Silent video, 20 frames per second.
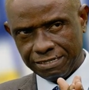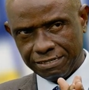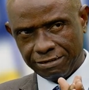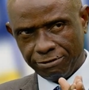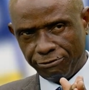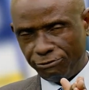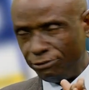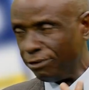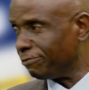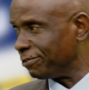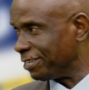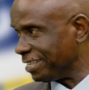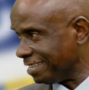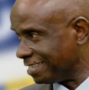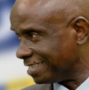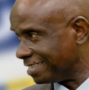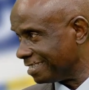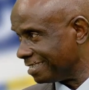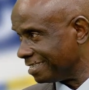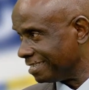
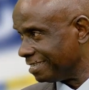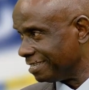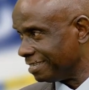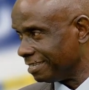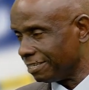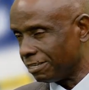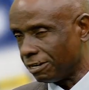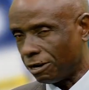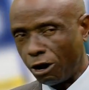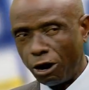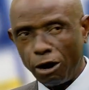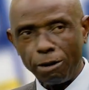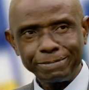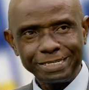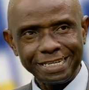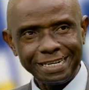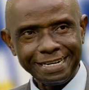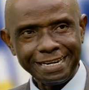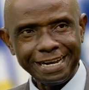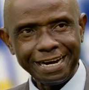50s up
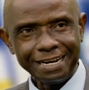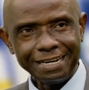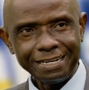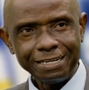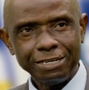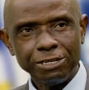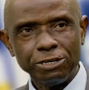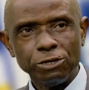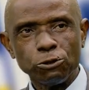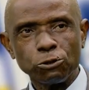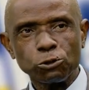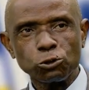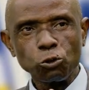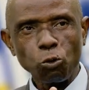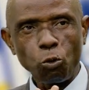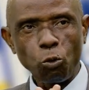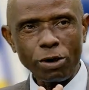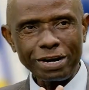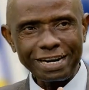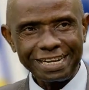till now, to
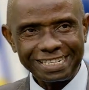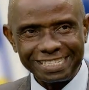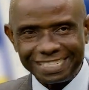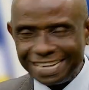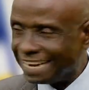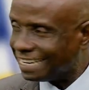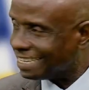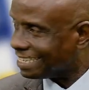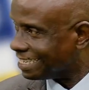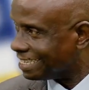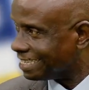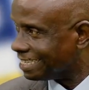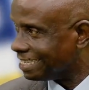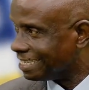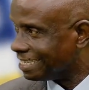what extent